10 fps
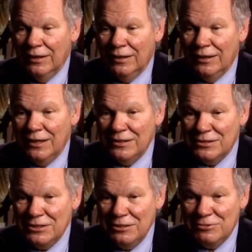
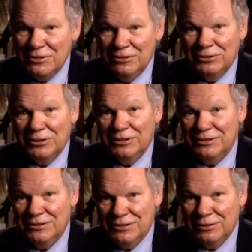That seems to look
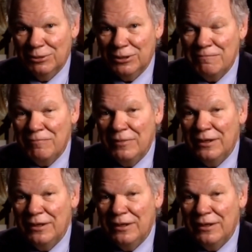similar,